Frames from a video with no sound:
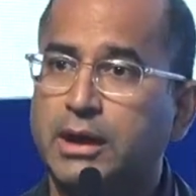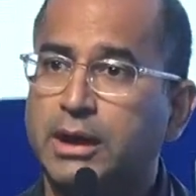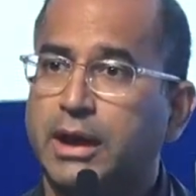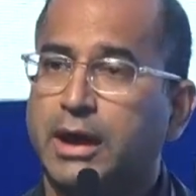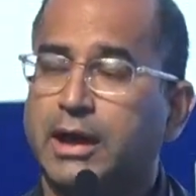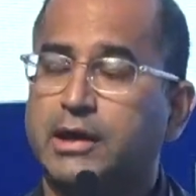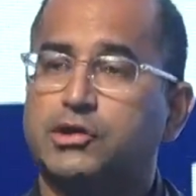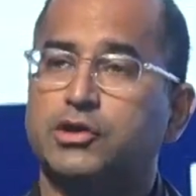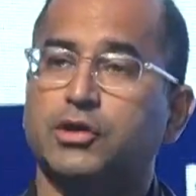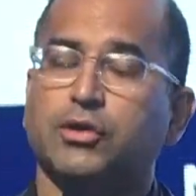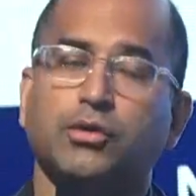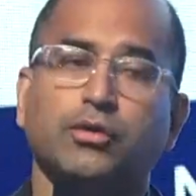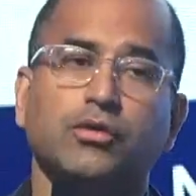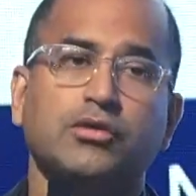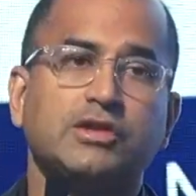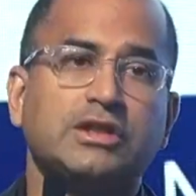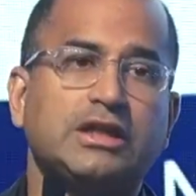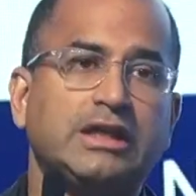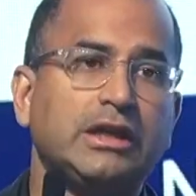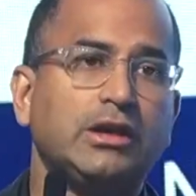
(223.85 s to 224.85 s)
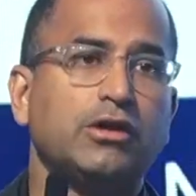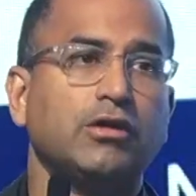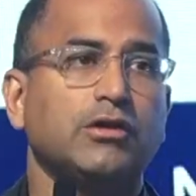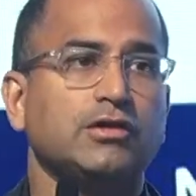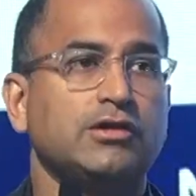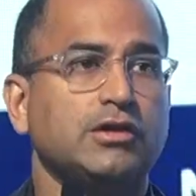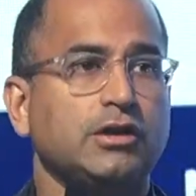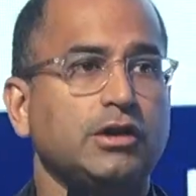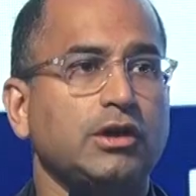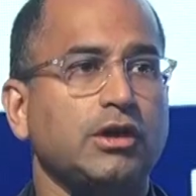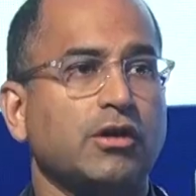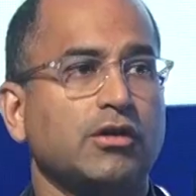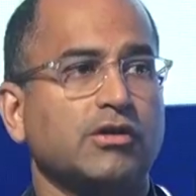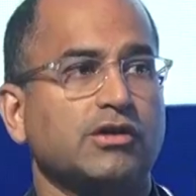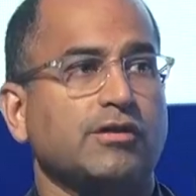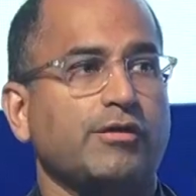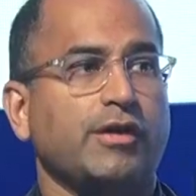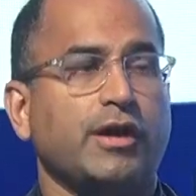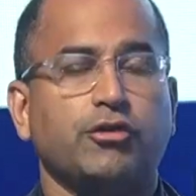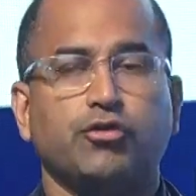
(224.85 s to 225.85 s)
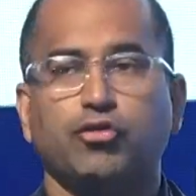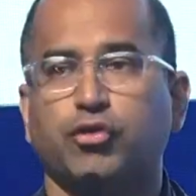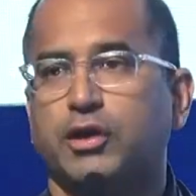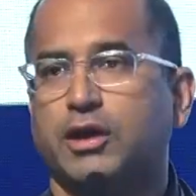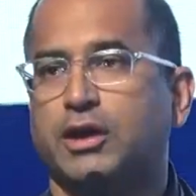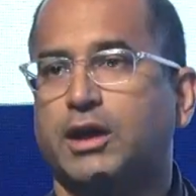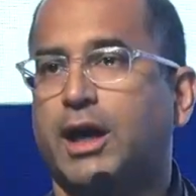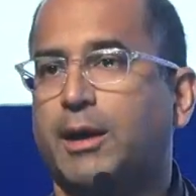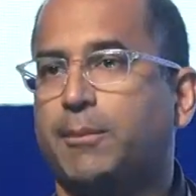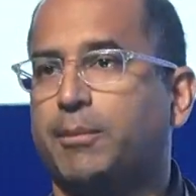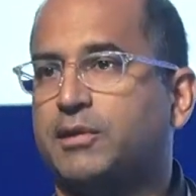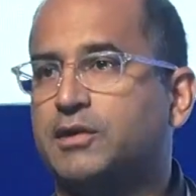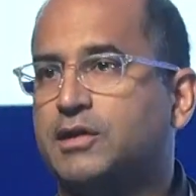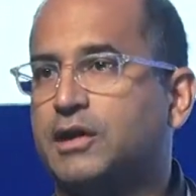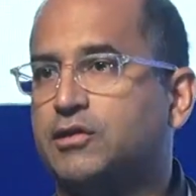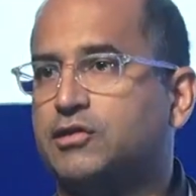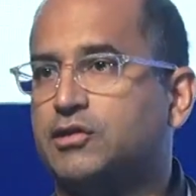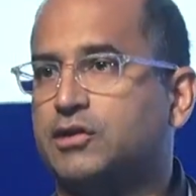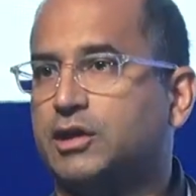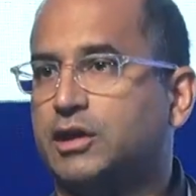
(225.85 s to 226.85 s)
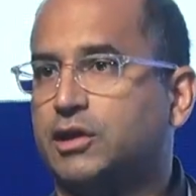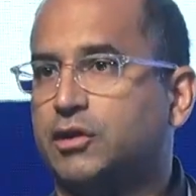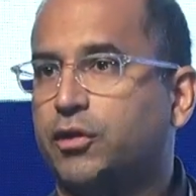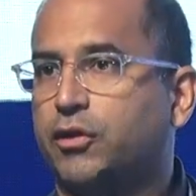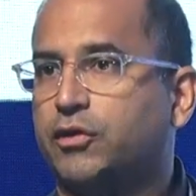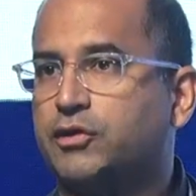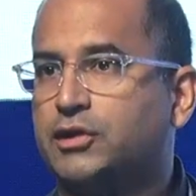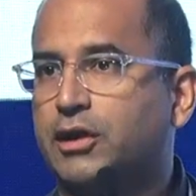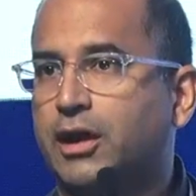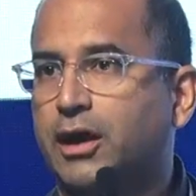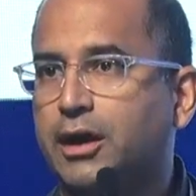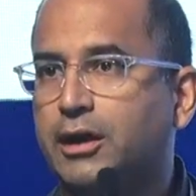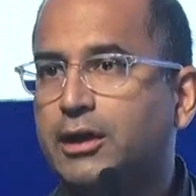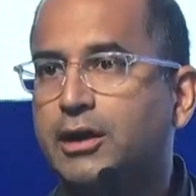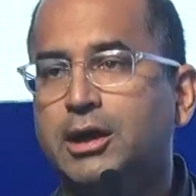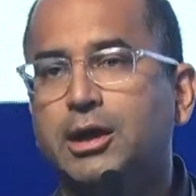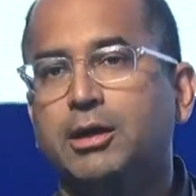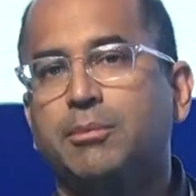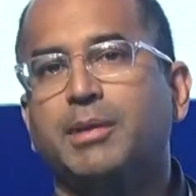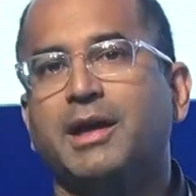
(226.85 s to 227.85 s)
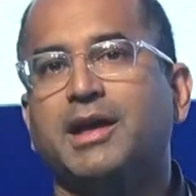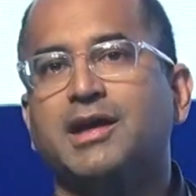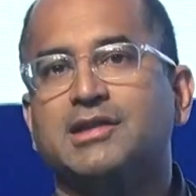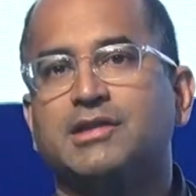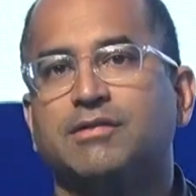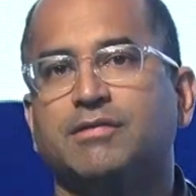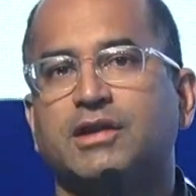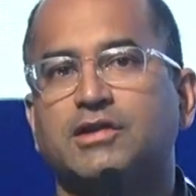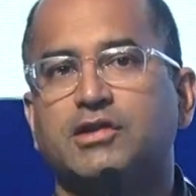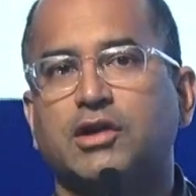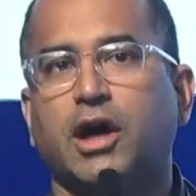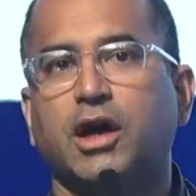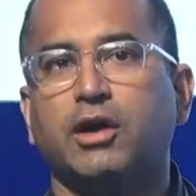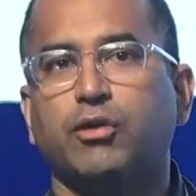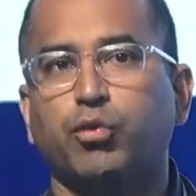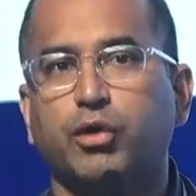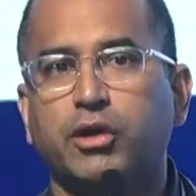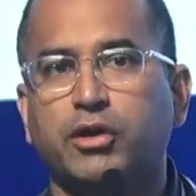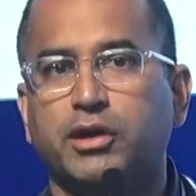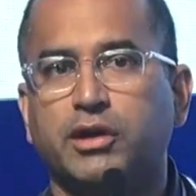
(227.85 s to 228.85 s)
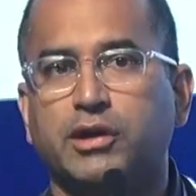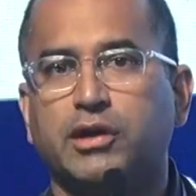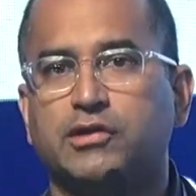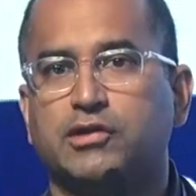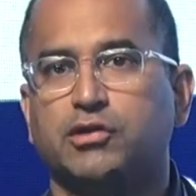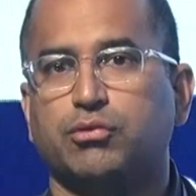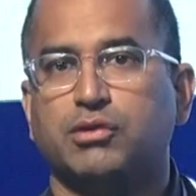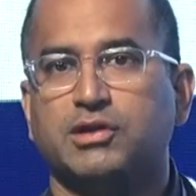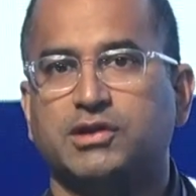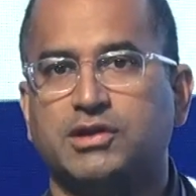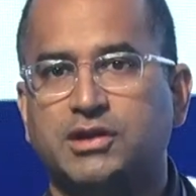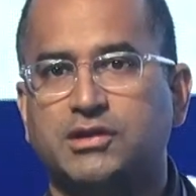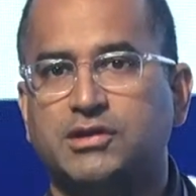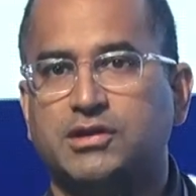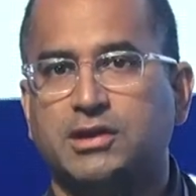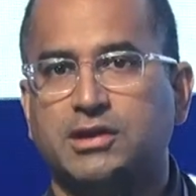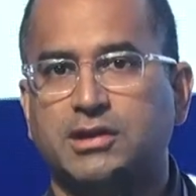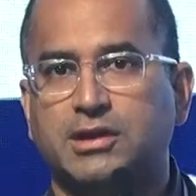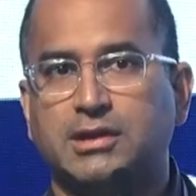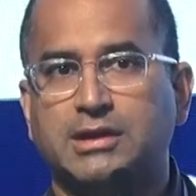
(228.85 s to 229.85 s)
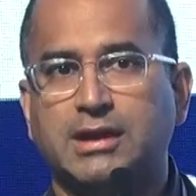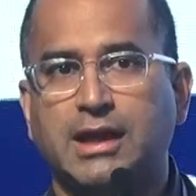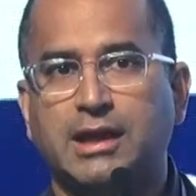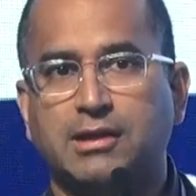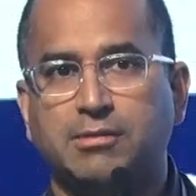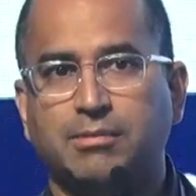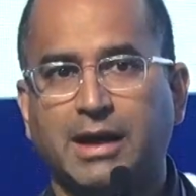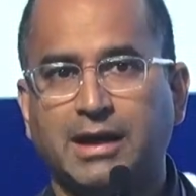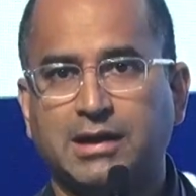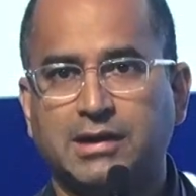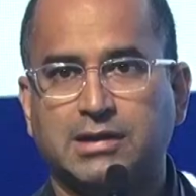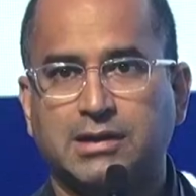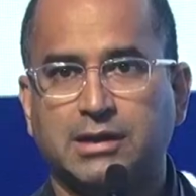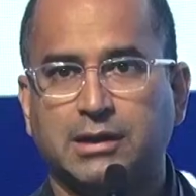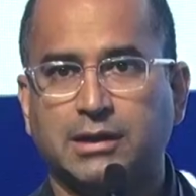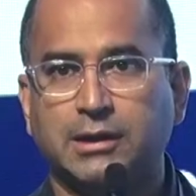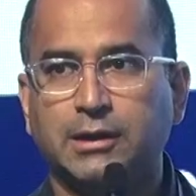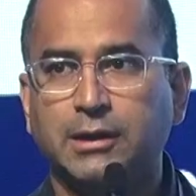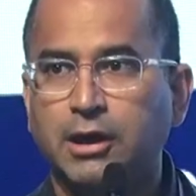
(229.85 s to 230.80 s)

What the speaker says: And so there's years and years of untreated hypertension that goes on because of this unwillingness or resistance to take medicine